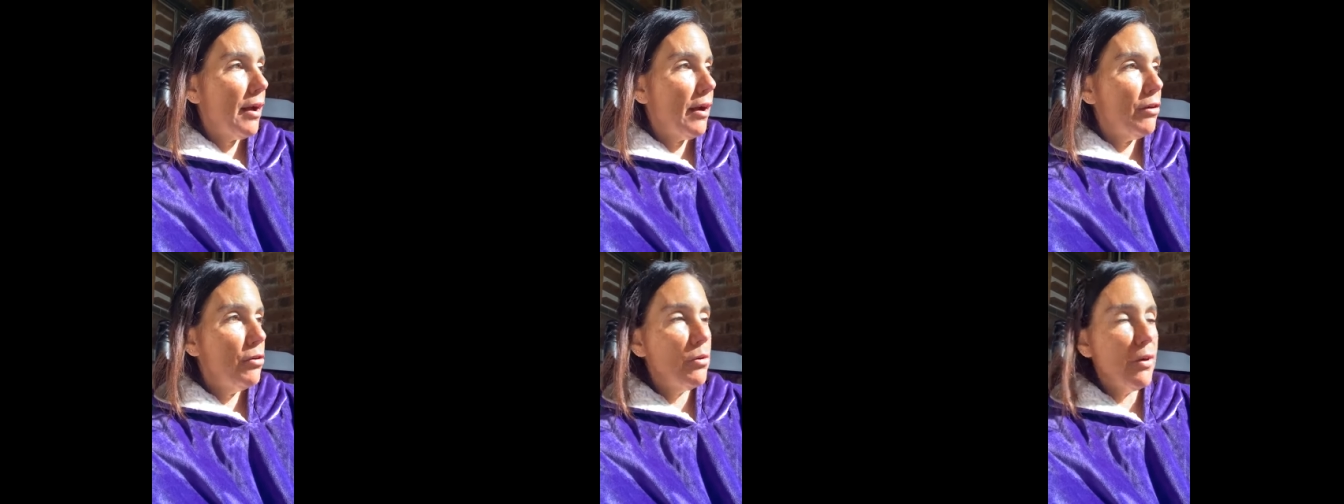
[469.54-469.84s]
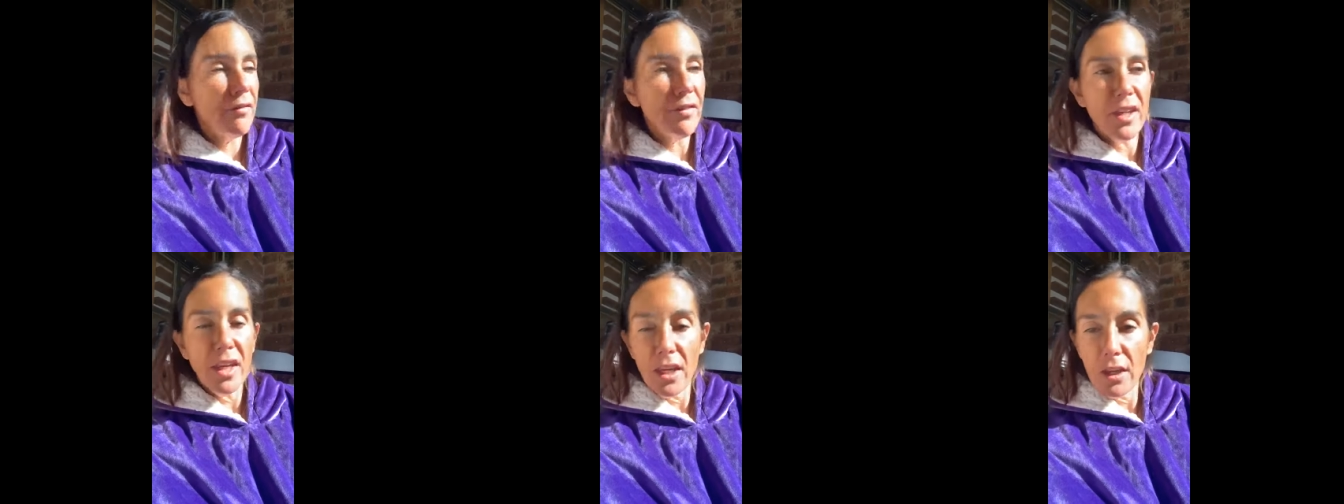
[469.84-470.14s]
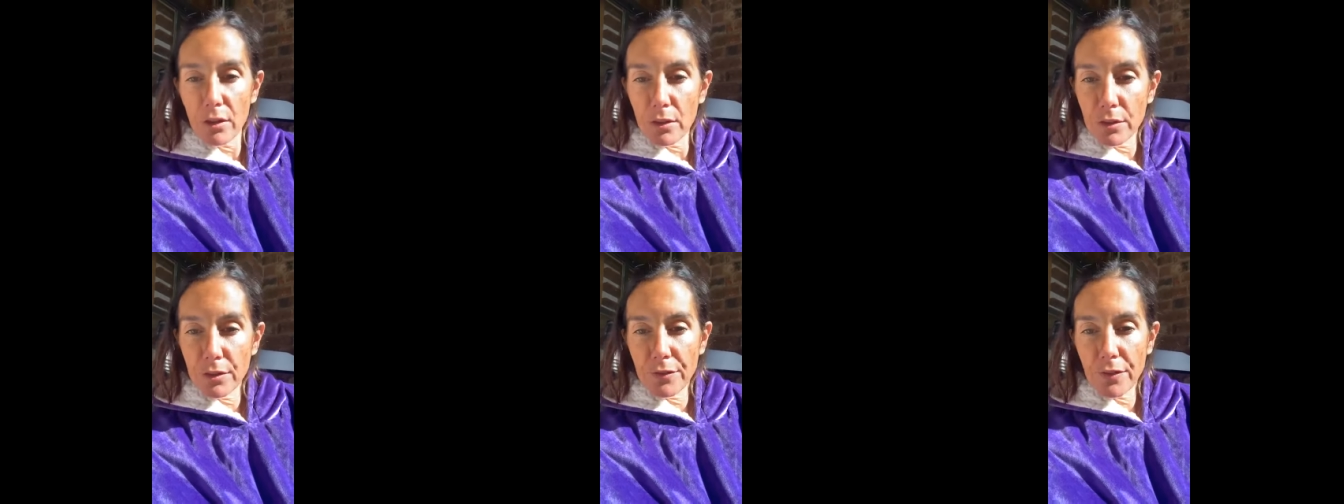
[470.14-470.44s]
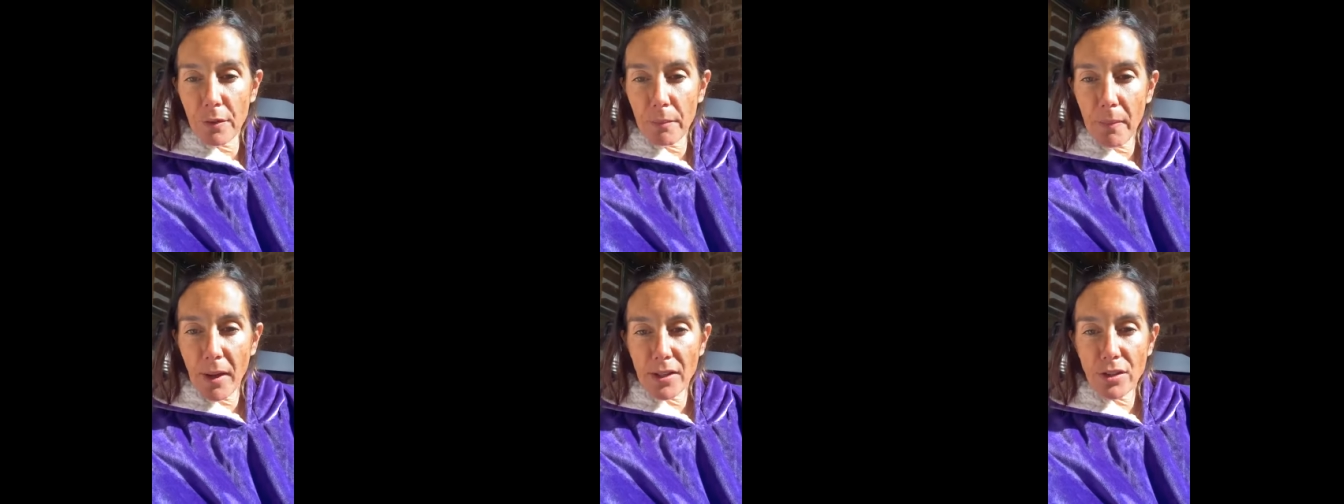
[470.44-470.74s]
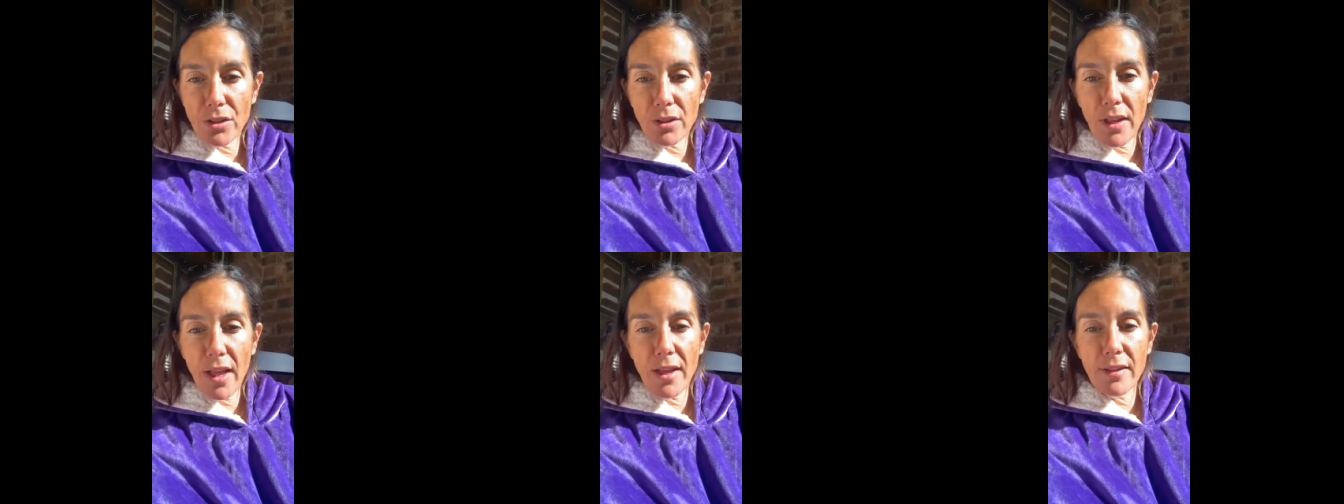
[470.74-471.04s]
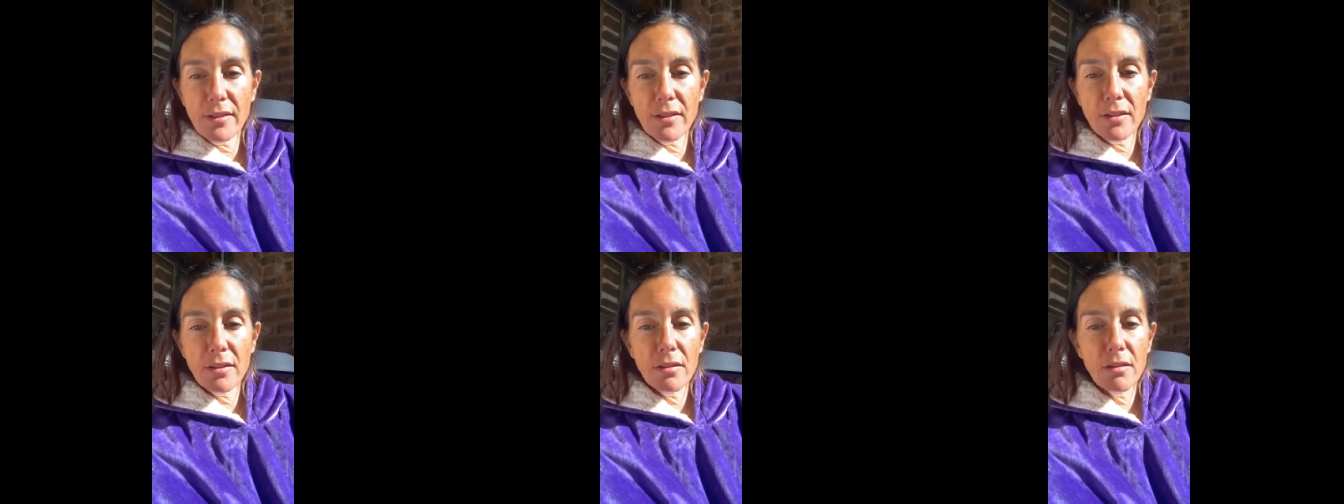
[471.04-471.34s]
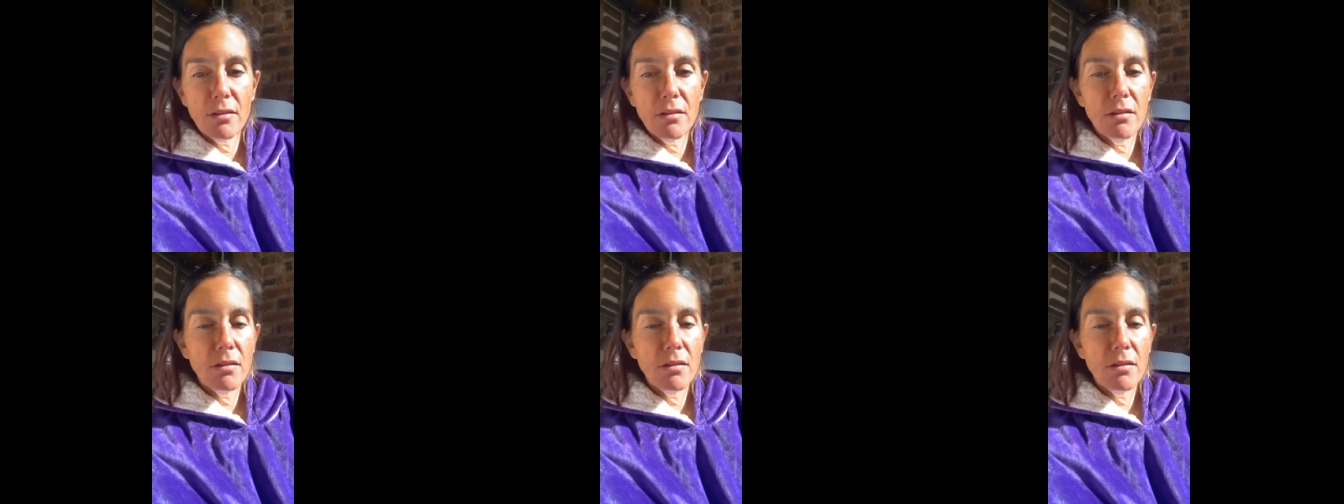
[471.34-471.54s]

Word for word: who have killed for much less.